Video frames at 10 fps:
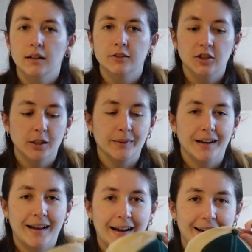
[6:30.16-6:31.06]
Jacob
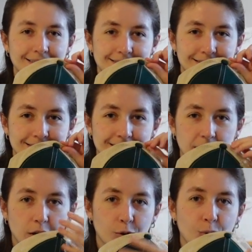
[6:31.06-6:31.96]
got a hat,
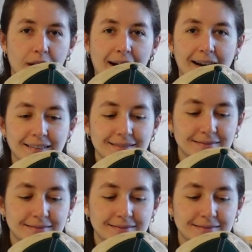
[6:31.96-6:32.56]
a cool hat.